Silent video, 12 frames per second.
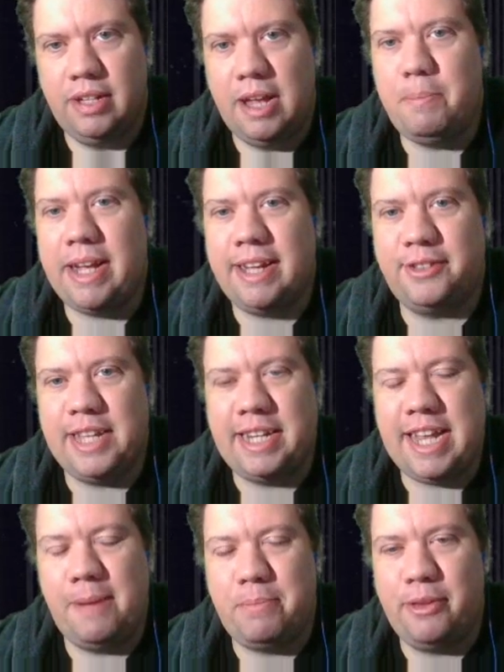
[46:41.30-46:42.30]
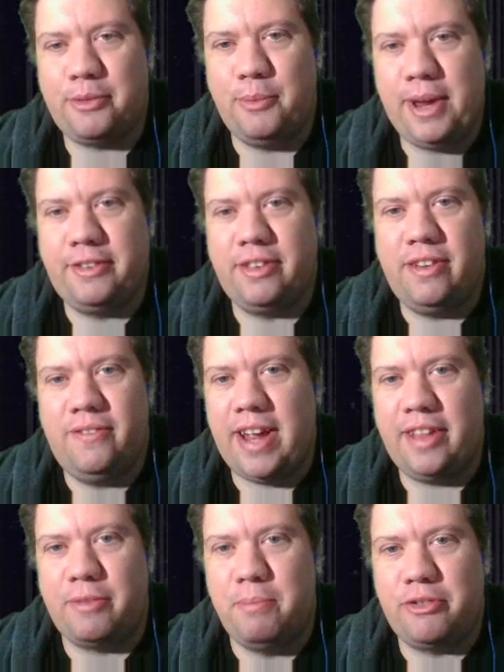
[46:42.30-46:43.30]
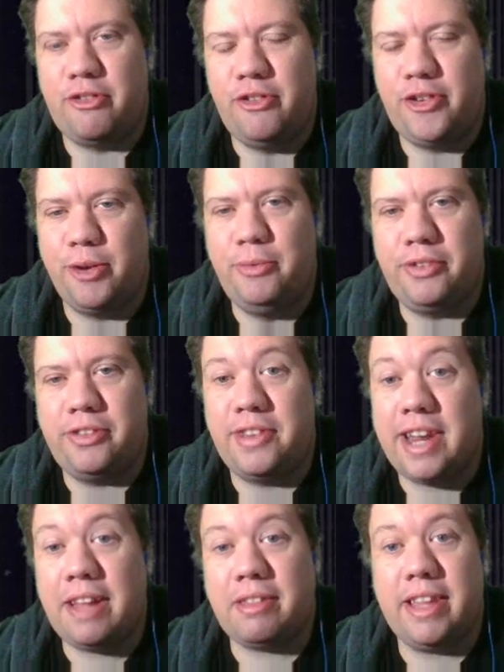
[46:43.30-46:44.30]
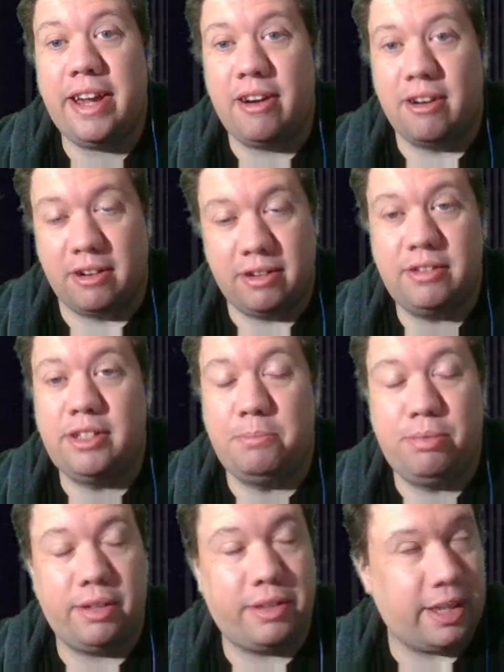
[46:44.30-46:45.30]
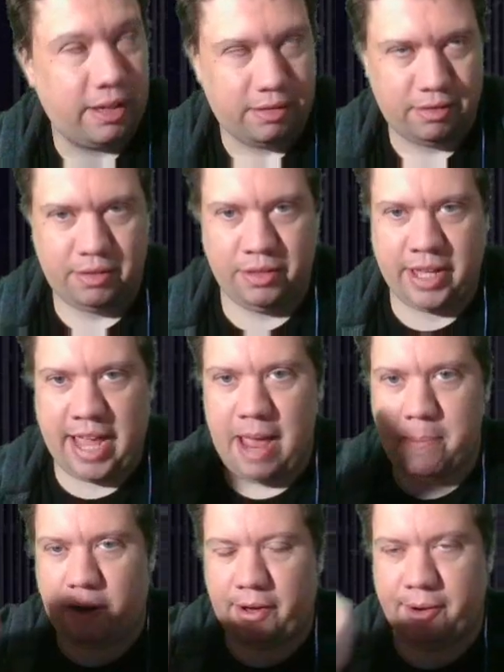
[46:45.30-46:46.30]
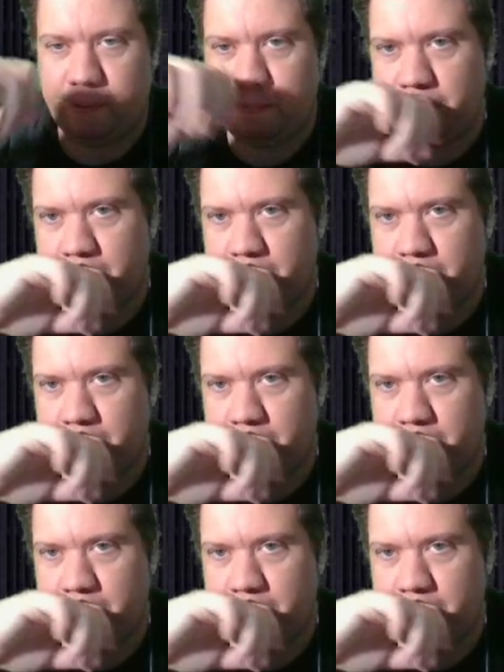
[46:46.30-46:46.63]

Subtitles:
And because they taped this weeks in advance, Mr. Jones is not there to put the cape on.